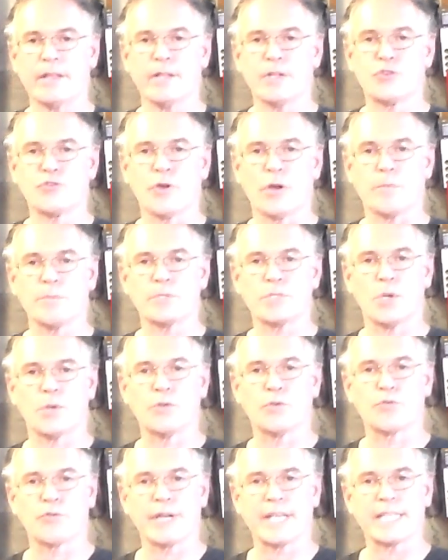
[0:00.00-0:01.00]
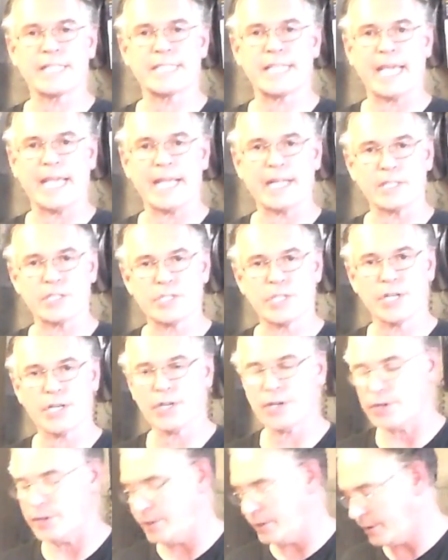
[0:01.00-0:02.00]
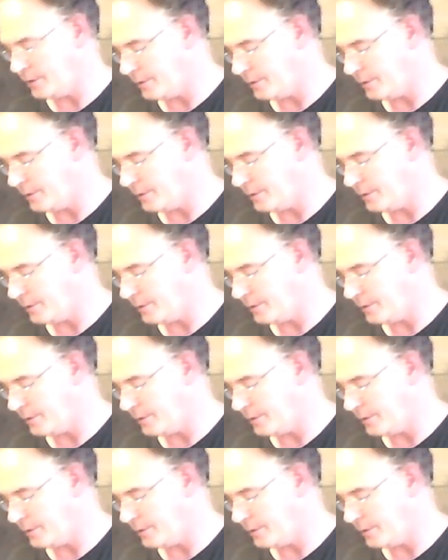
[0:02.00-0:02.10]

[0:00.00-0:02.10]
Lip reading: of the drum so the rings can't turn.